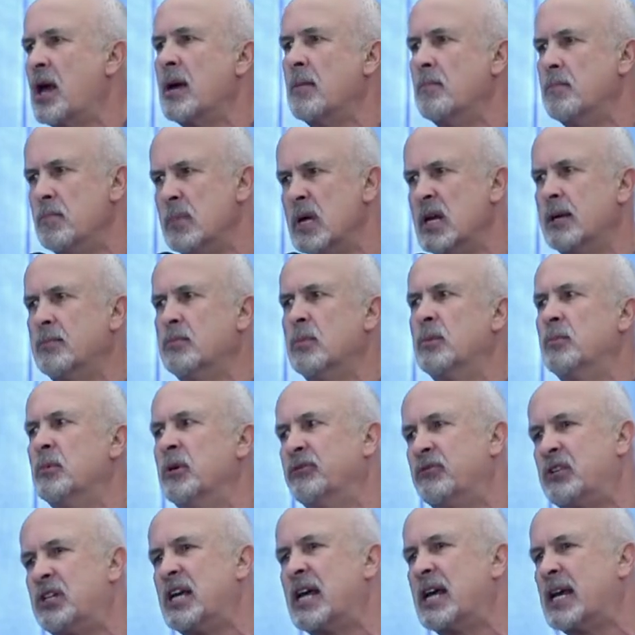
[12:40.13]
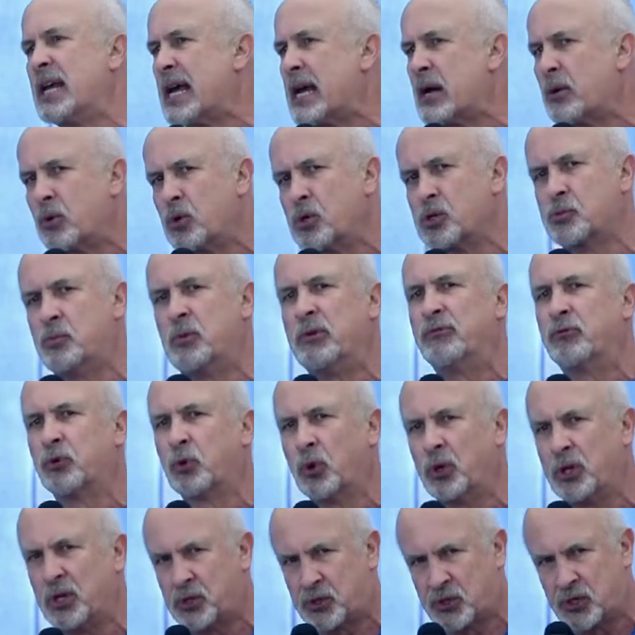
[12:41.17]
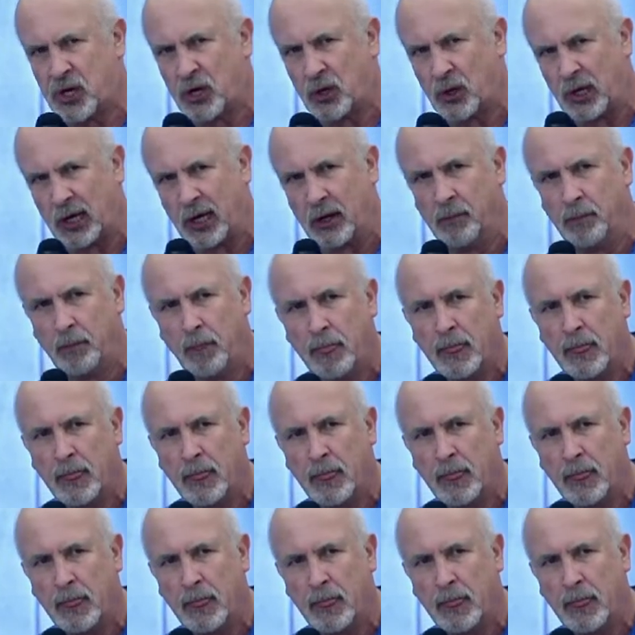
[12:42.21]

a minimum of 10 hours before you solo.